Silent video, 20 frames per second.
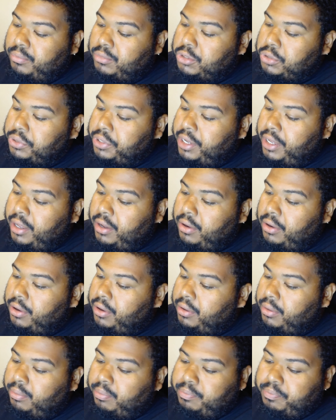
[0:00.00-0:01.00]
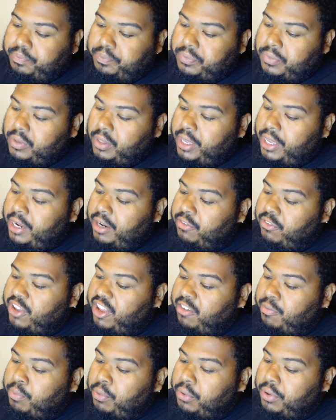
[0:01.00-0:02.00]
28 or
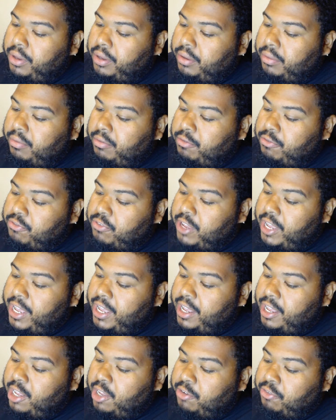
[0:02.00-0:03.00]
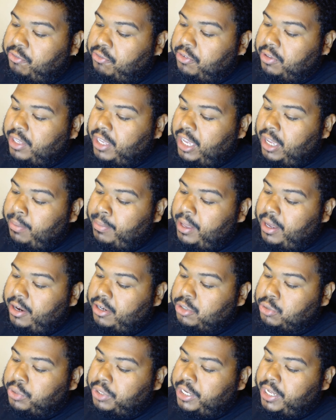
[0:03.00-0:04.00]
85.5 came out
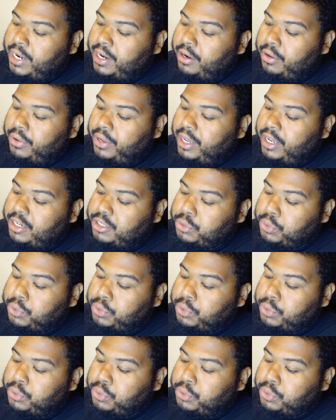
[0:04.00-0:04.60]
at 2908,